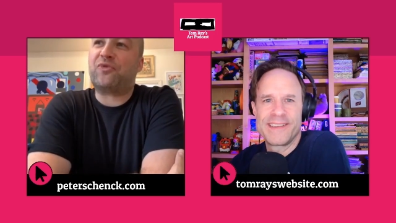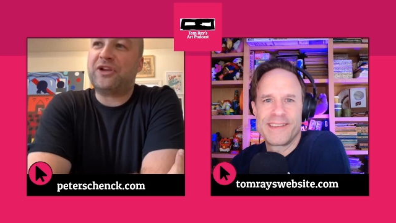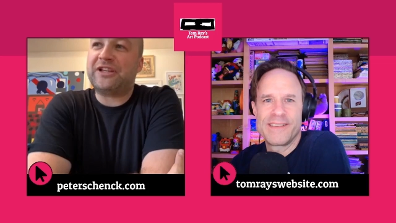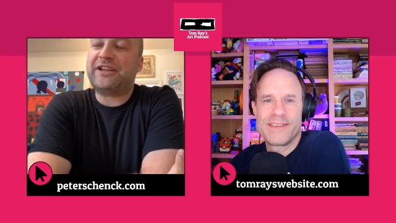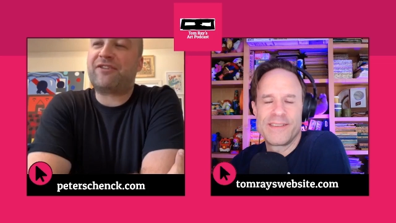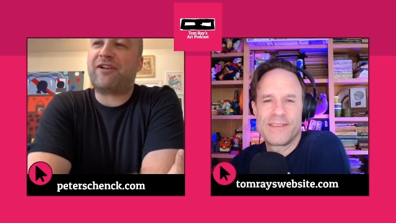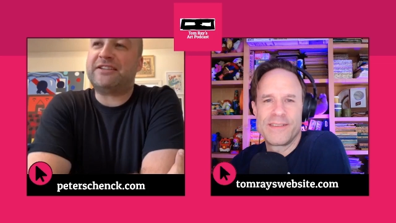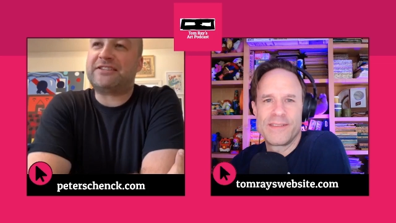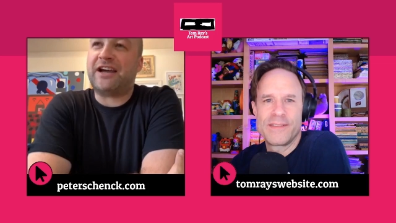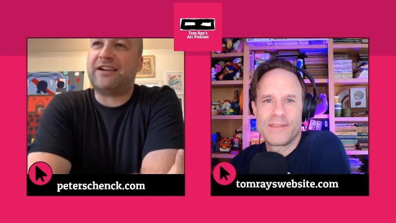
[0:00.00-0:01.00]
Speaker 1: really
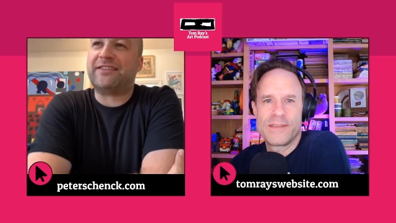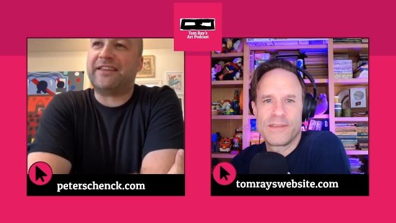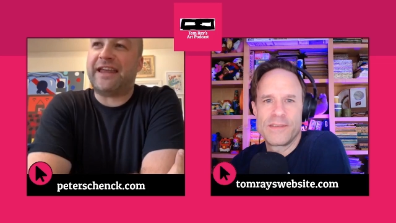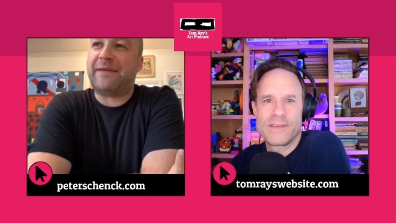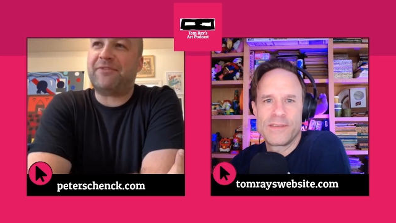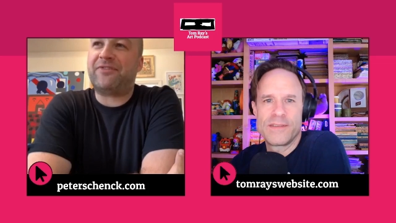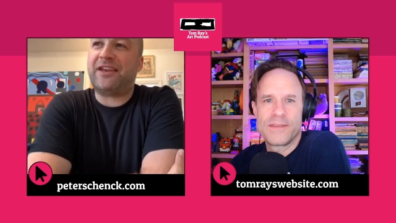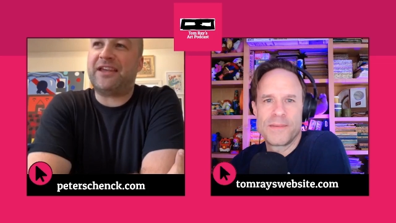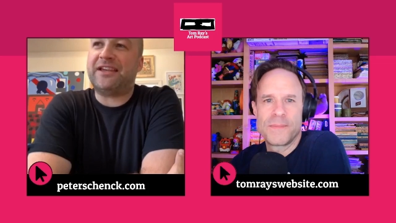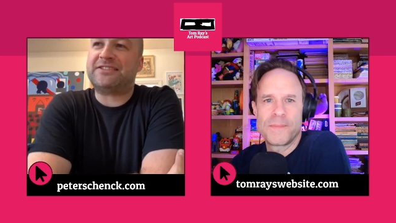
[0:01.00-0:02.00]
great title. The name of
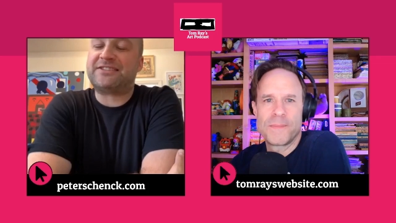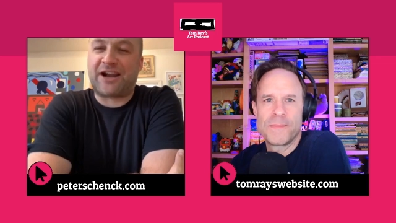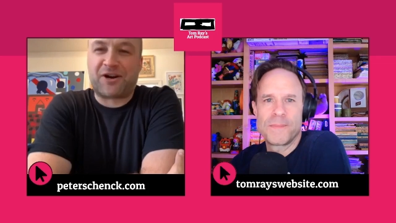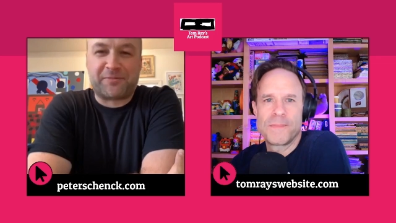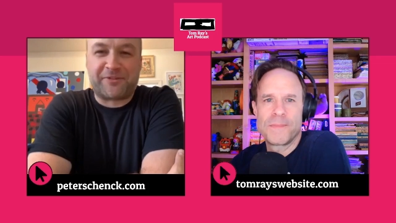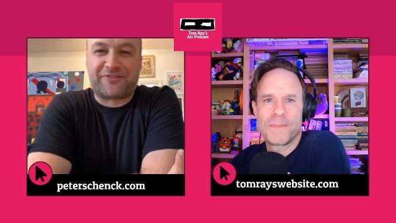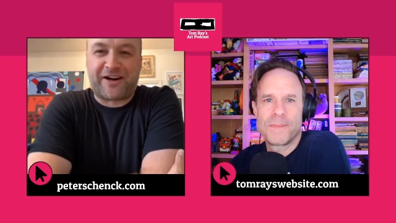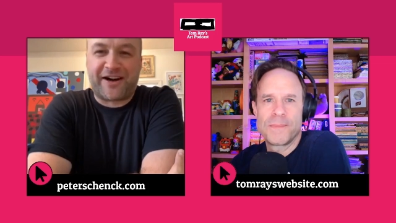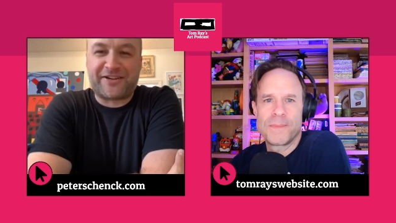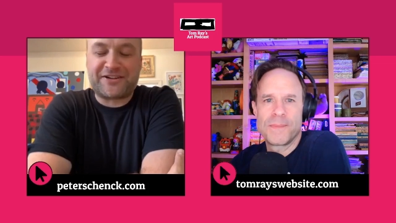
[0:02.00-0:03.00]
it is Terrible
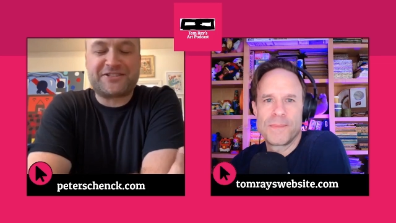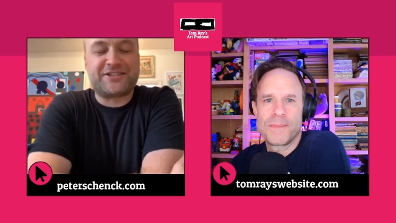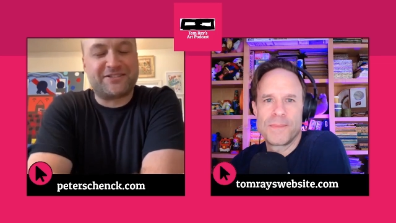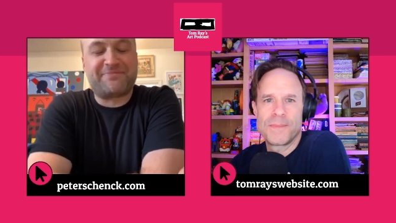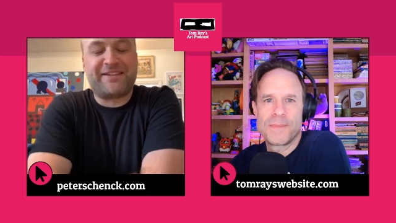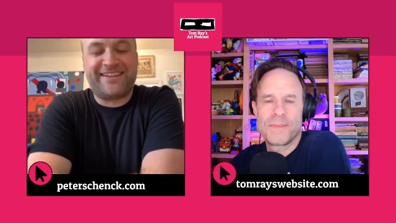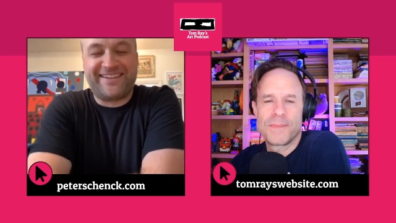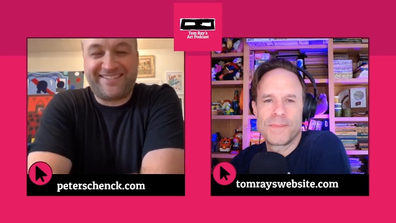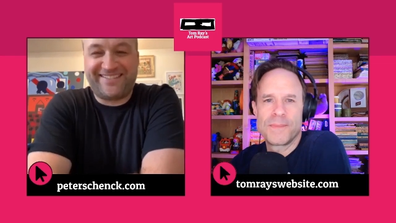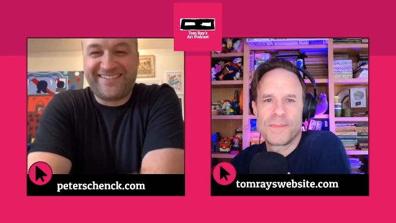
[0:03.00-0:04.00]
Fathers, so it's a
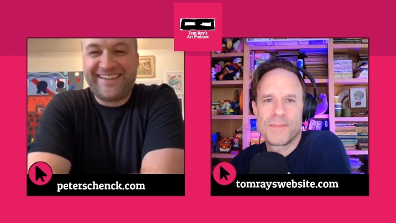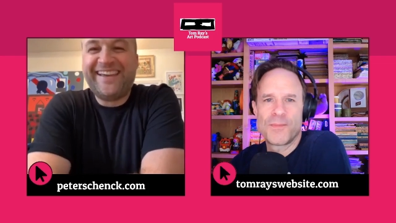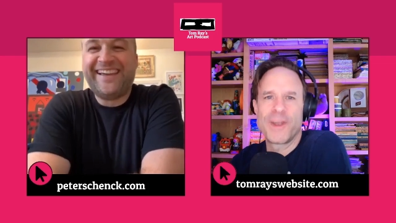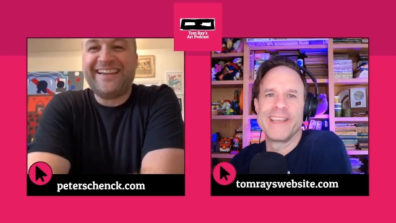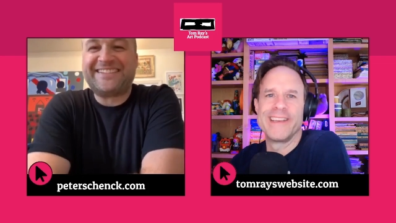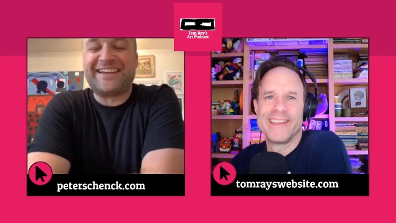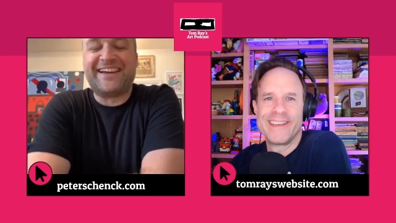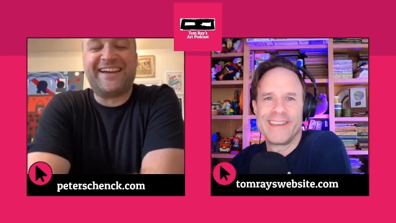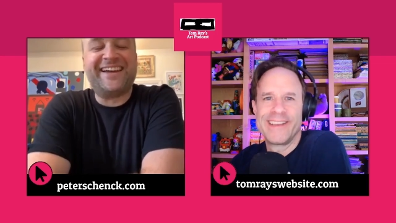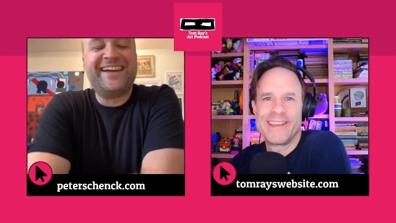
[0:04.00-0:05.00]
bit Right. It's
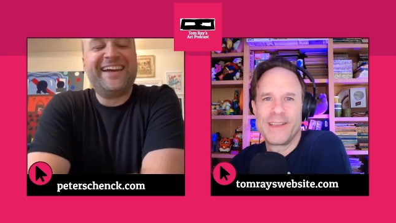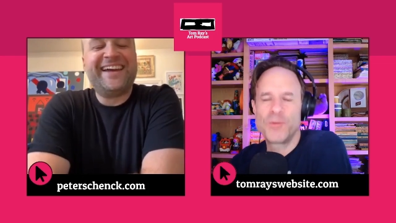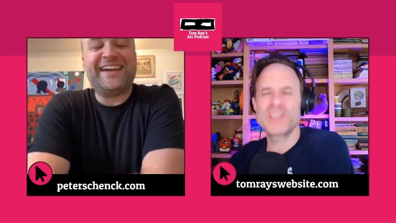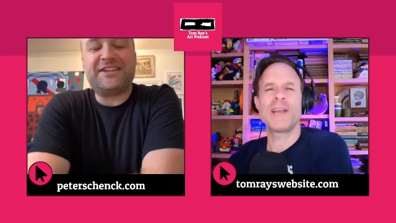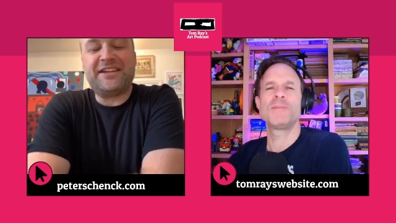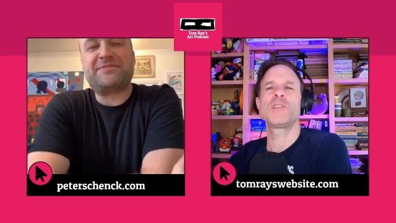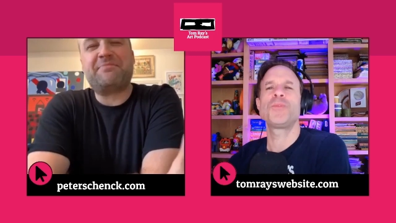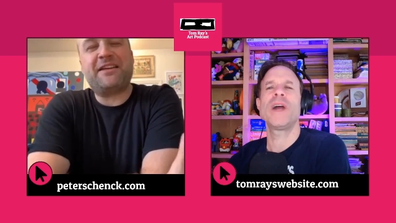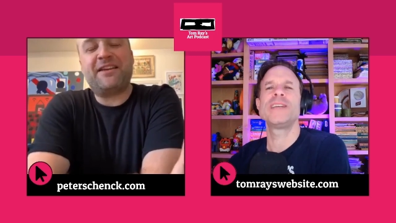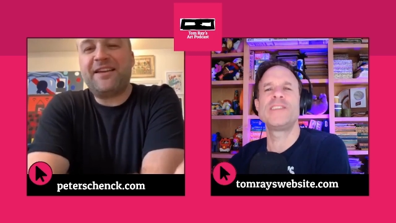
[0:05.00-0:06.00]
a which it, I'm
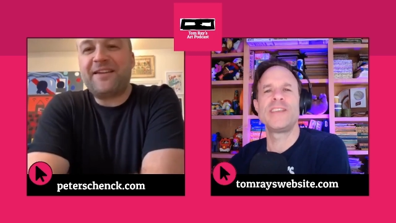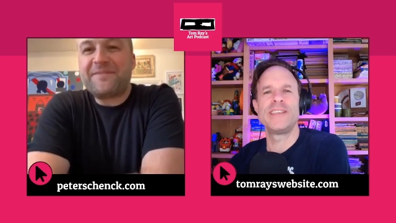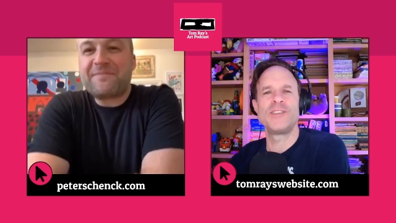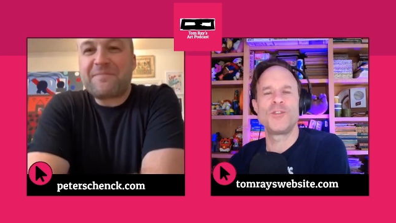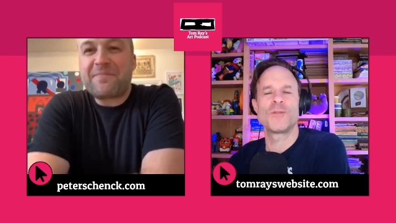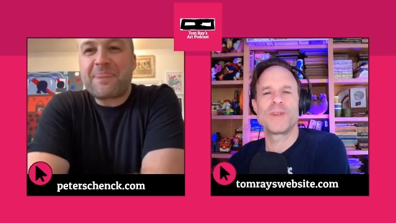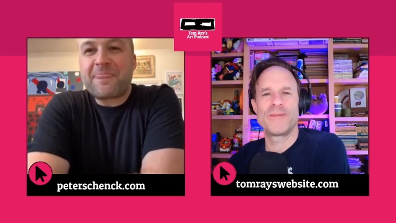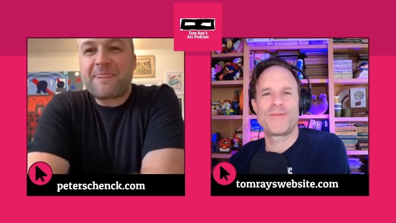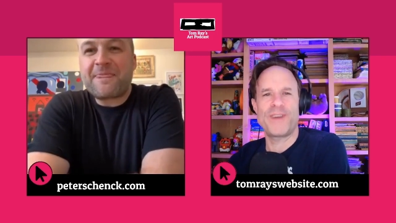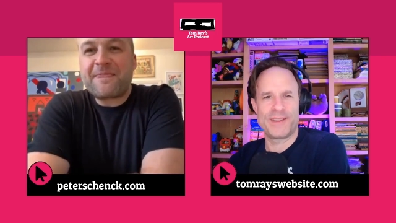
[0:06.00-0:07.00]
surprised
Speaker 2: you didn't do
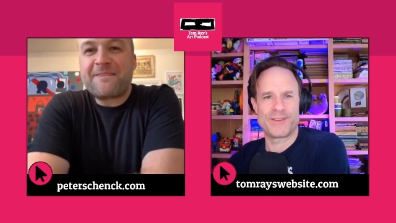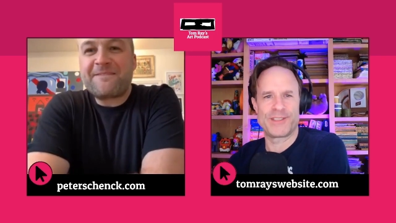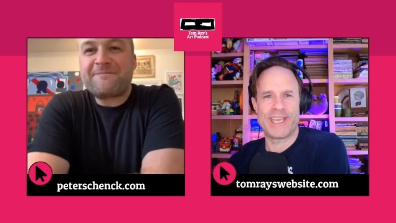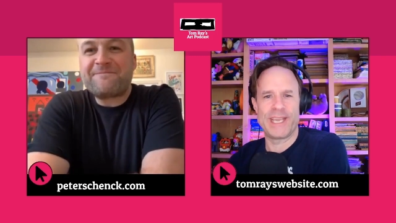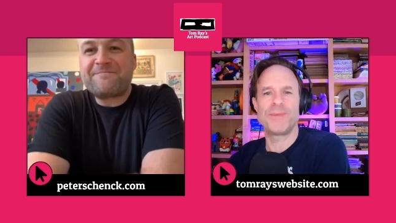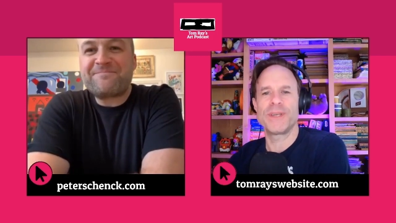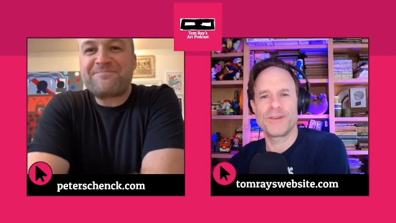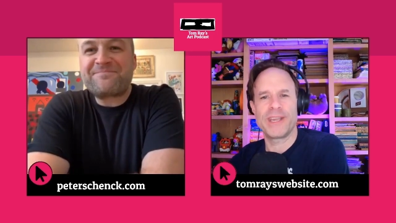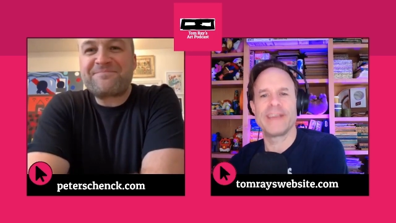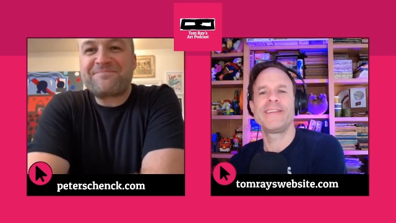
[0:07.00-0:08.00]
around Father's Day, but
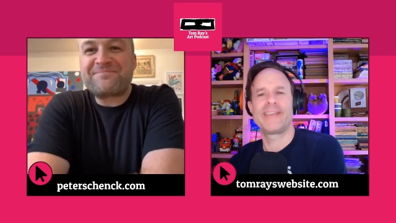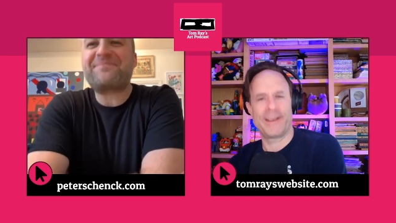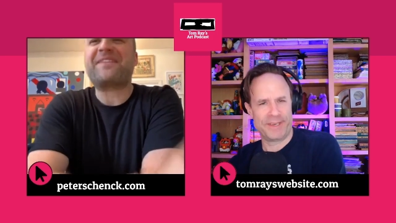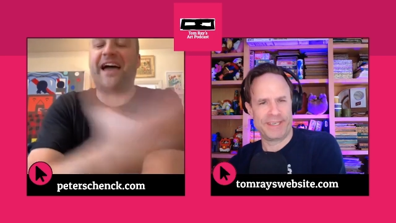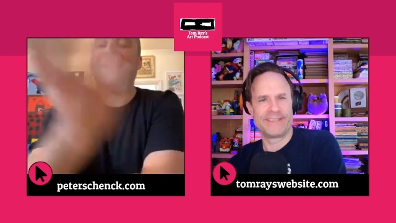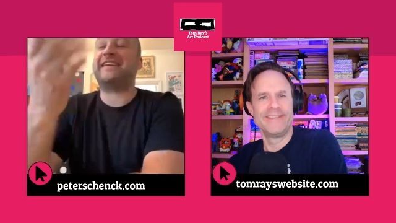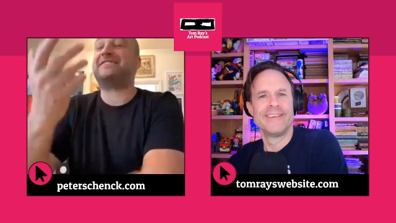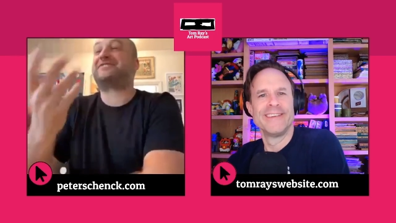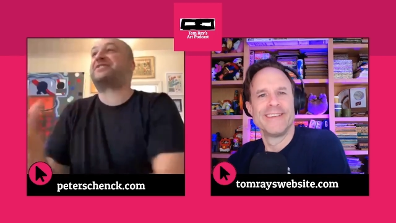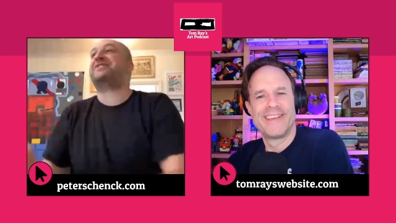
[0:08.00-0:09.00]
okay, carry on. I,
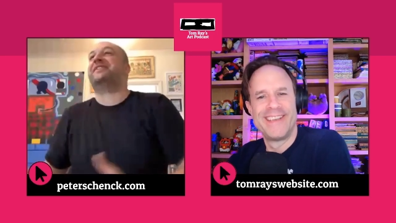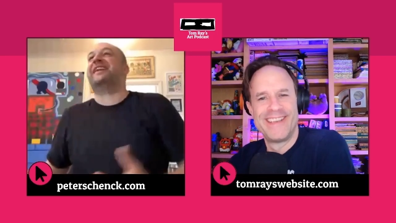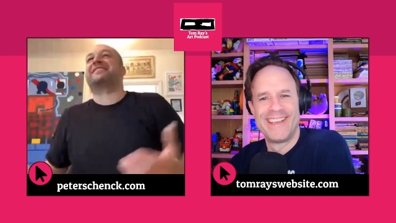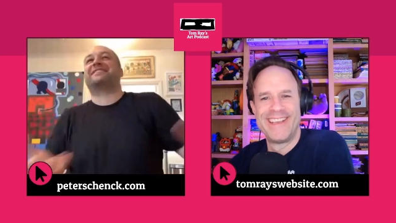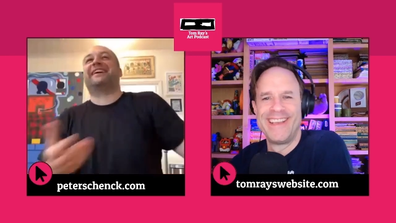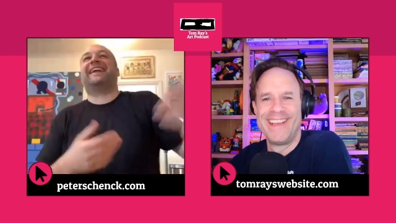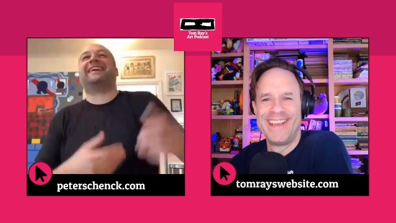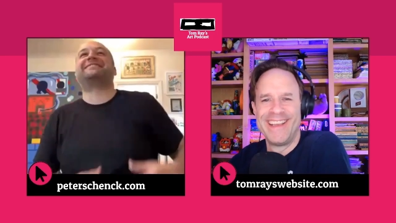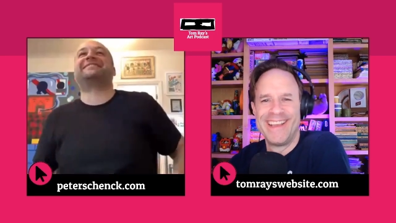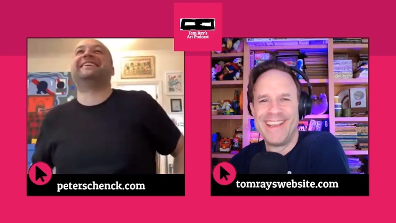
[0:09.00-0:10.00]
Speaker 1: that's true, and actually,
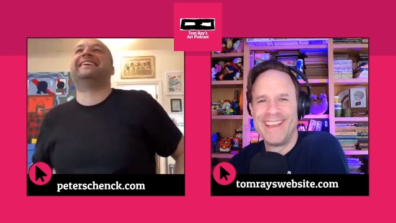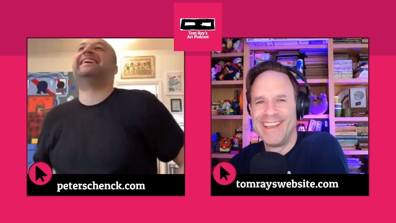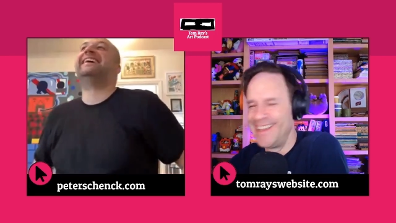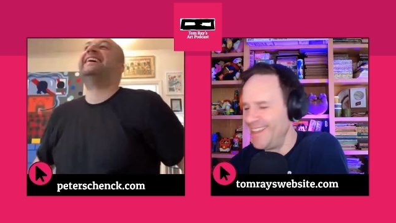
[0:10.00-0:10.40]
and actually,